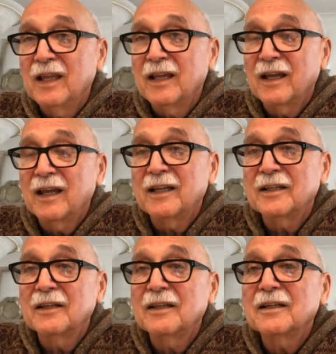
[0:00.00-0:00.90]

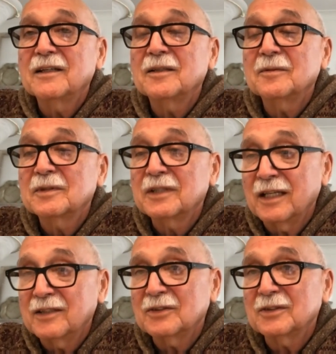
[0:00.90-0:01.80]
and
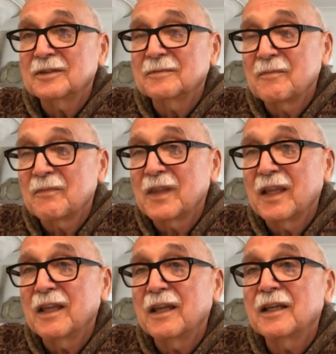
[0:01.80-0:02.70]
cancer.
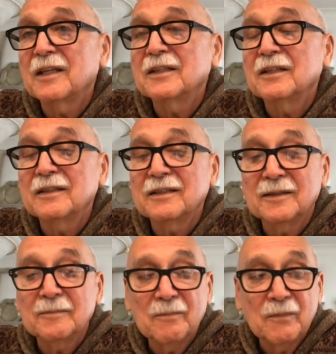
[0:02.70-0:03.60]
And
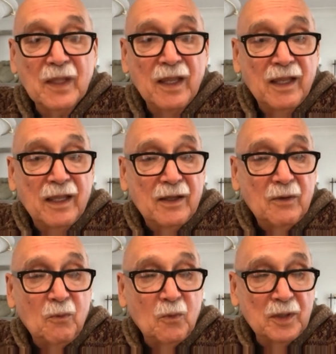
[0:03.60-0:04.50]

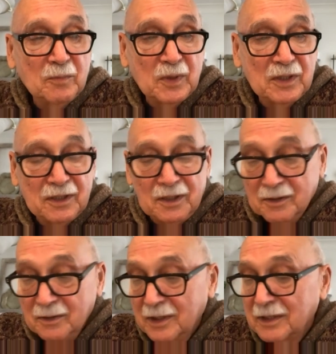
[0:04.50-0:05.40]
one
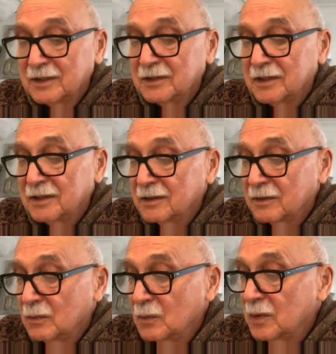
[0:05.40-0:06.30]
particular incident,
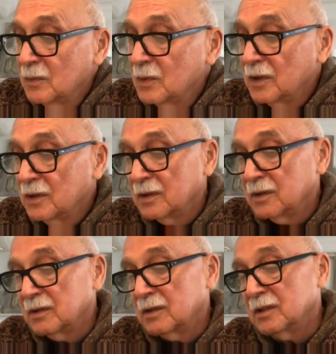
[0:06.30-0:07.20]
we were
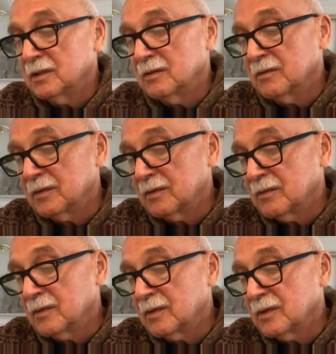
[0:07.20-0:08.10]
on
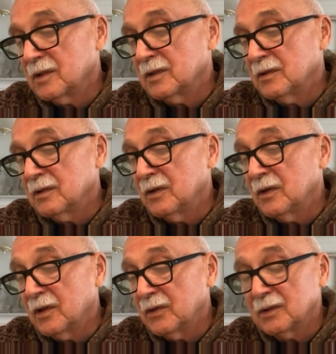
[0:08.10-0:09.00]

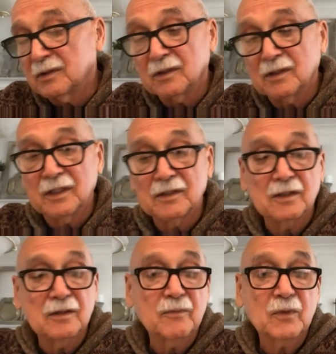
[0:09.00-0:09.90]
another little
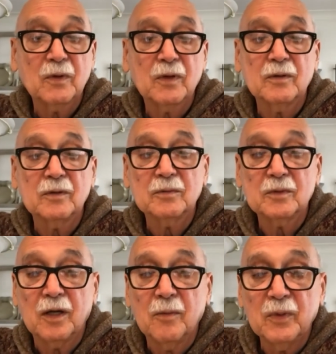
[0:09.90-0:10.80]
hill, a
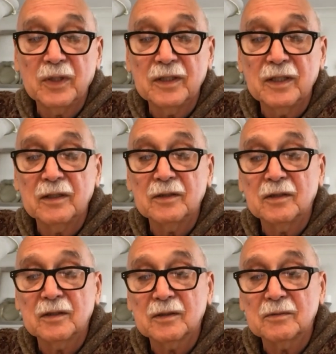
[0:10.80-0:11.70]
company
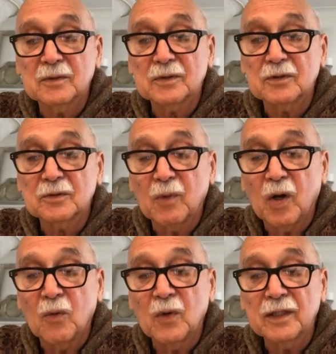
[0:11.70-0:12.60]
hill. It was a
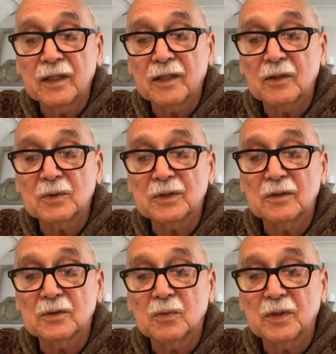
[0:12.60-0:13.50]
small one. I think it was
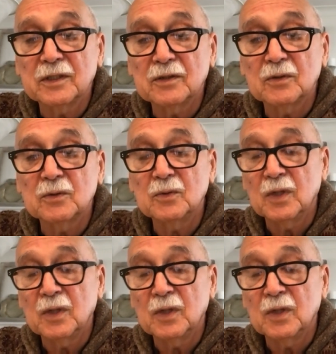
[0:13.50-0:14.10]
Hill 22,